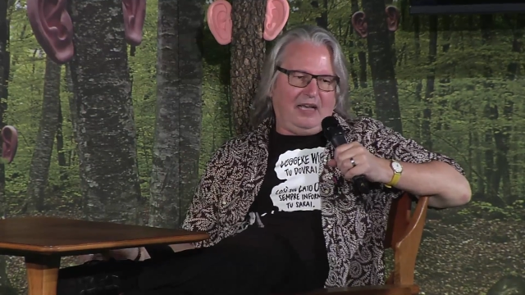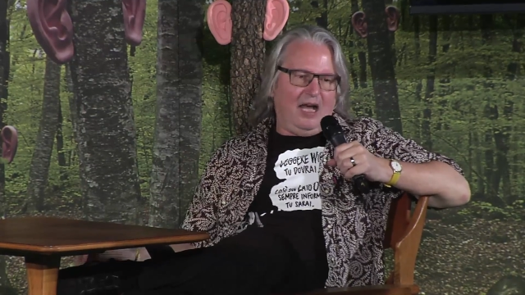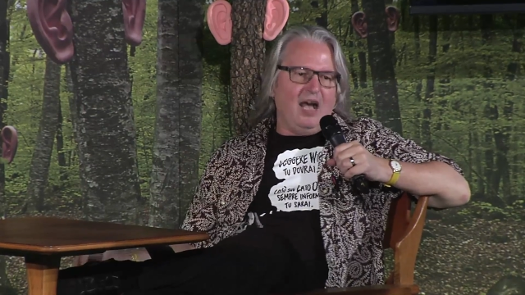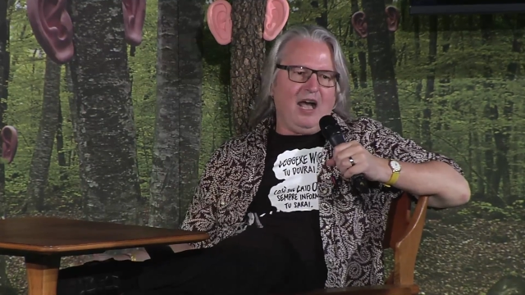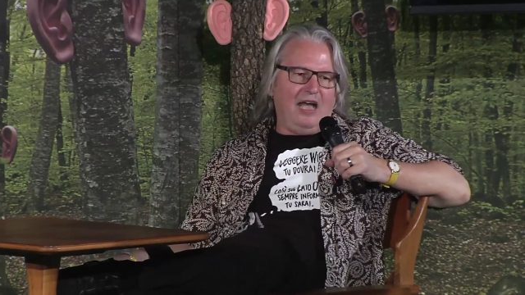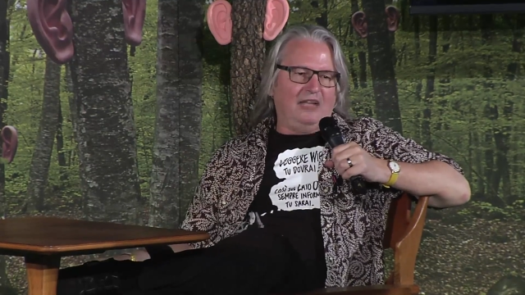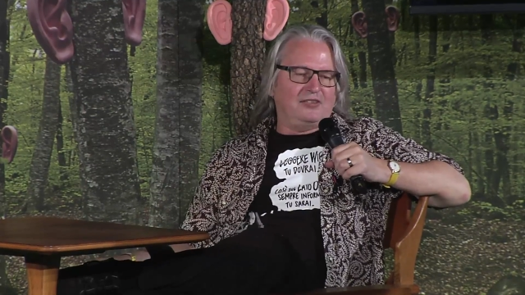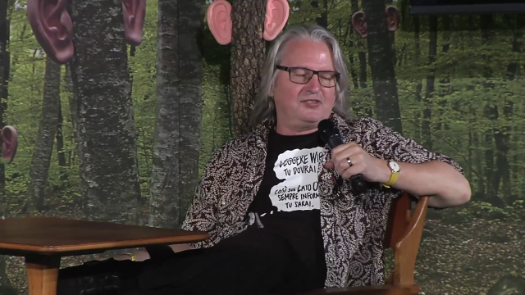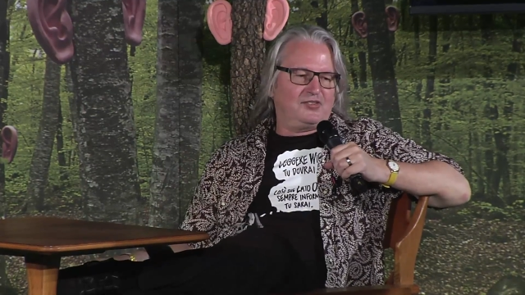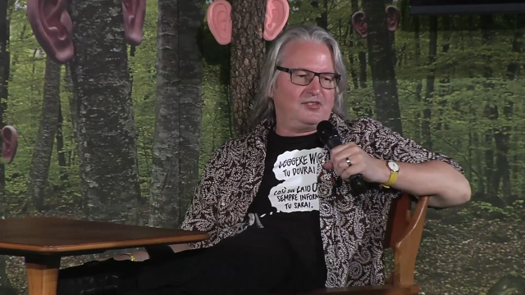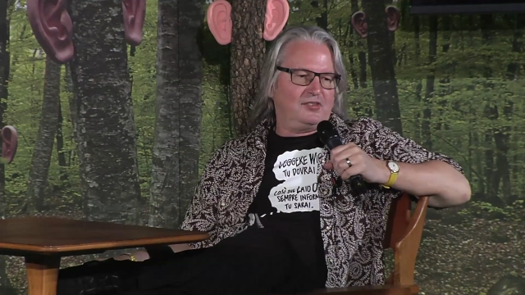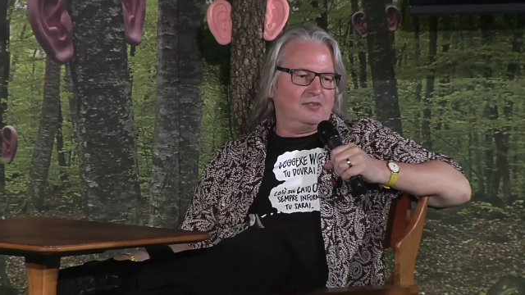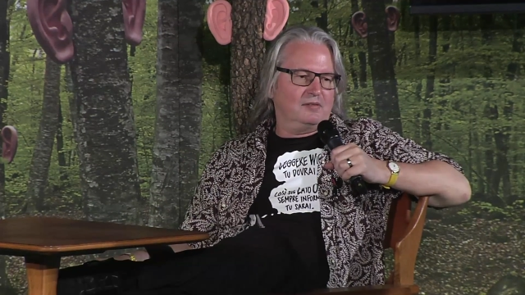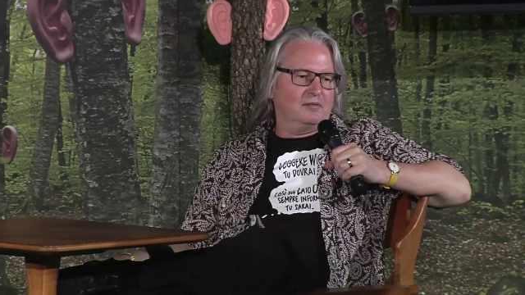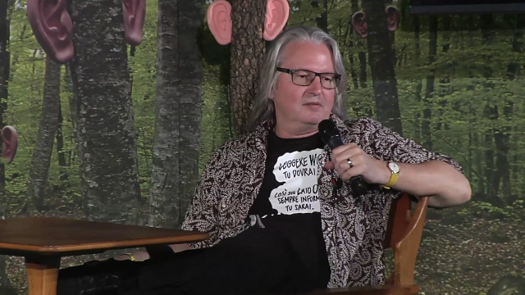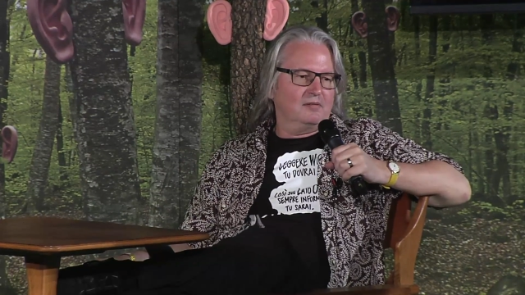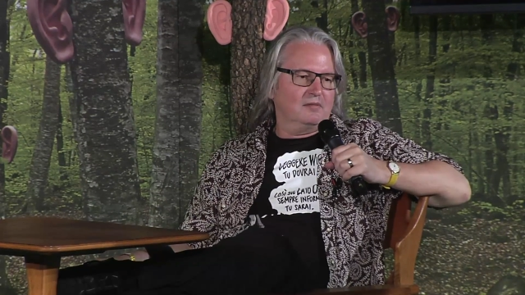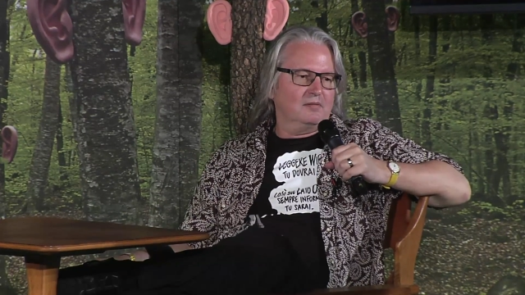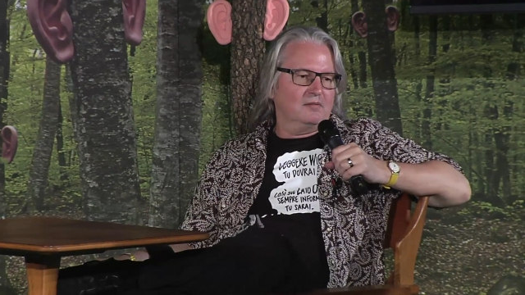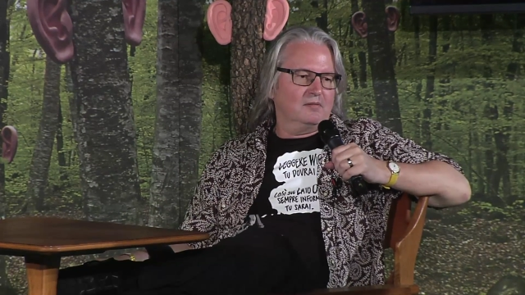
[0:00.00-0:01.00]
us,
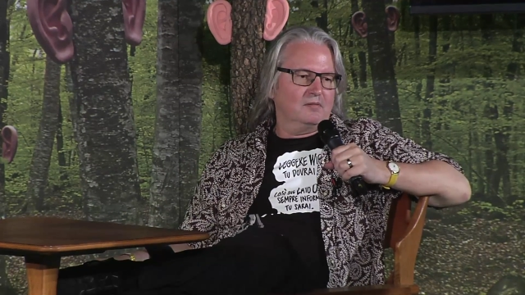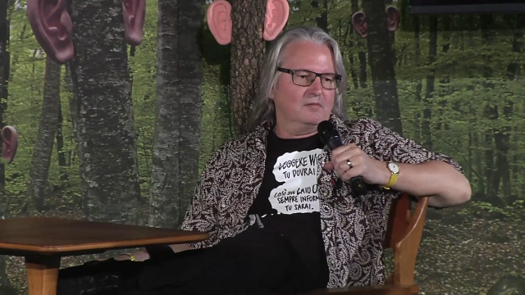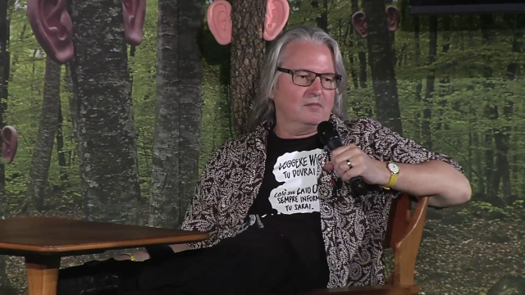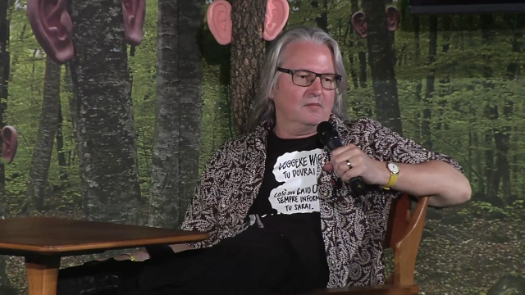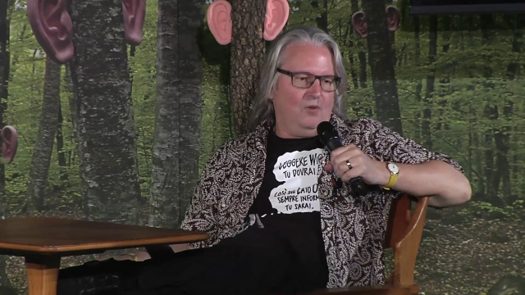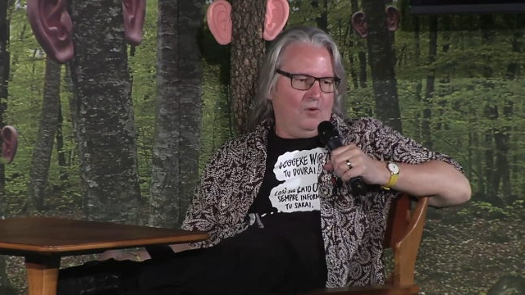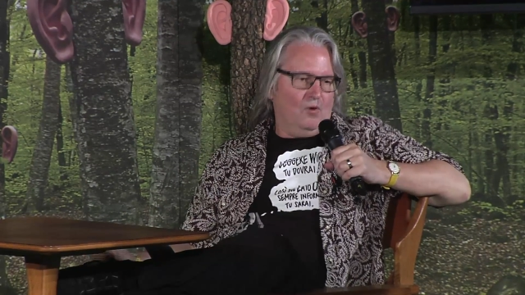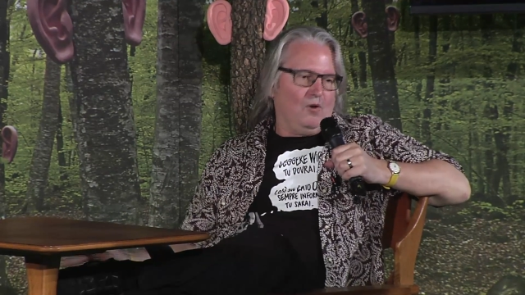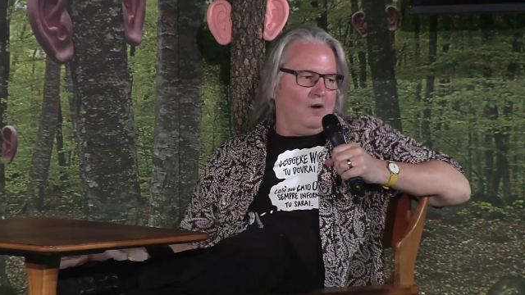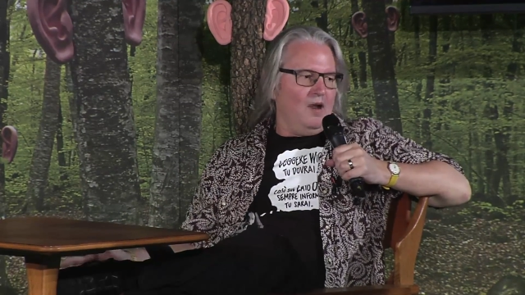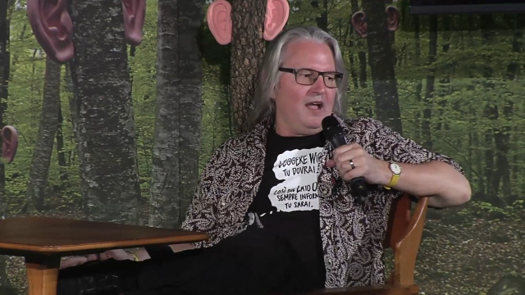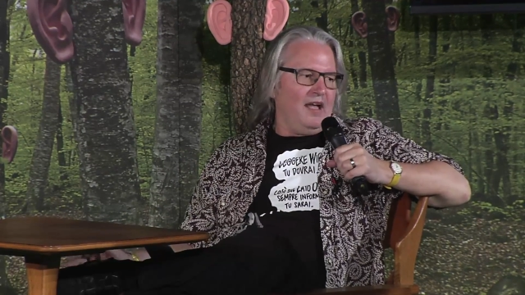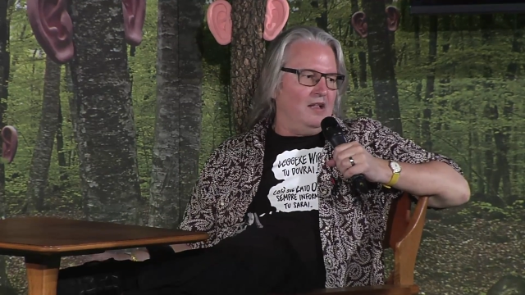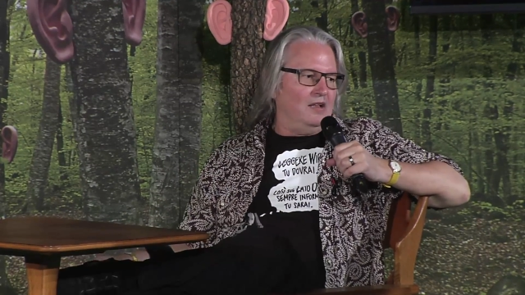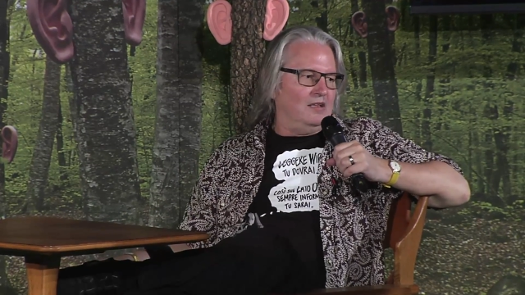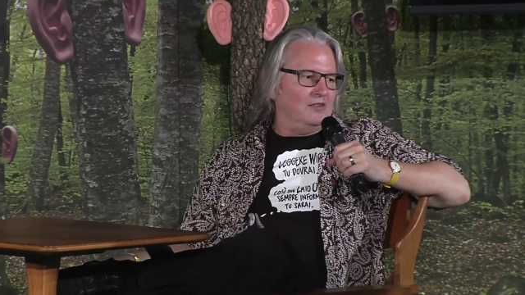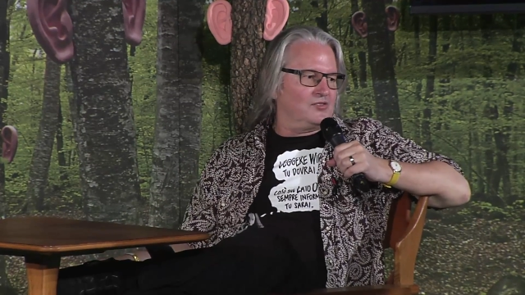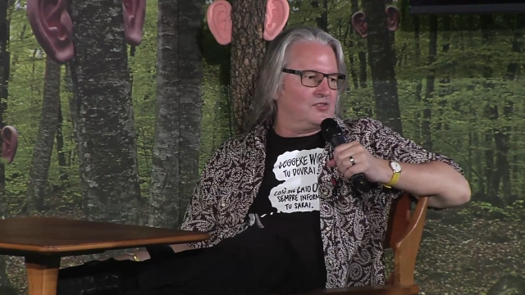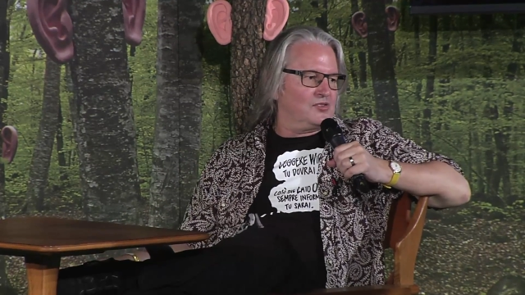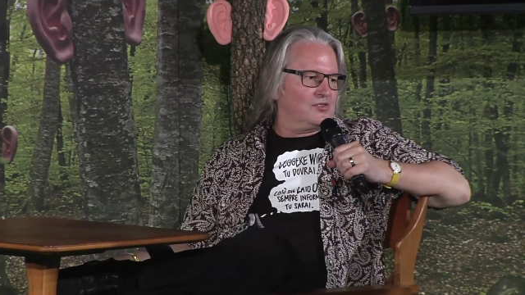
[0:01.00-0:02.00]
or
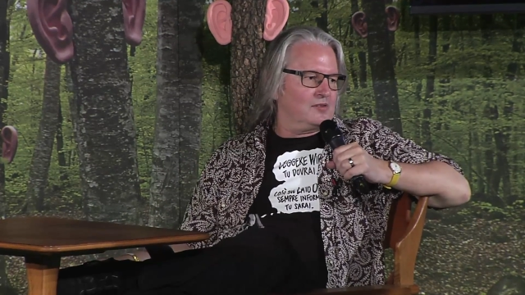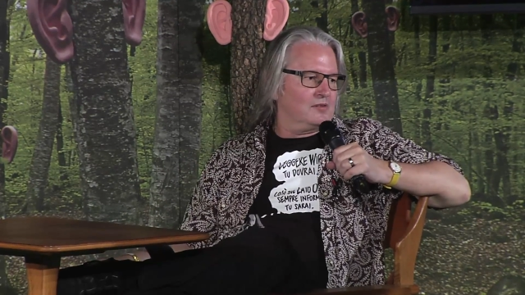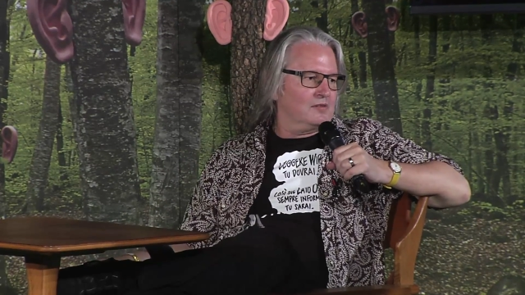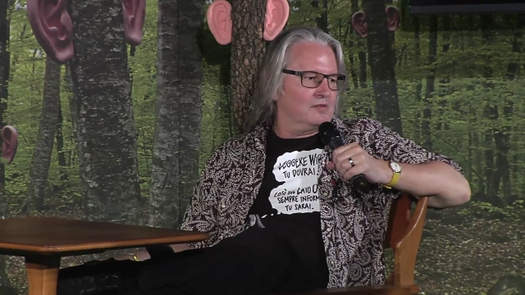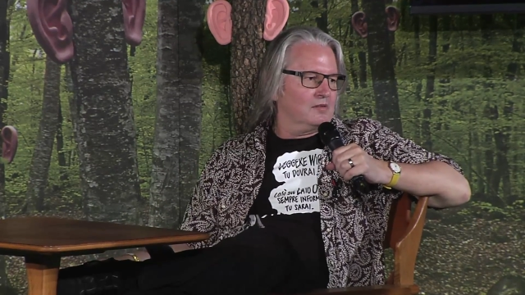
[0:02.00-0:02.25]
else.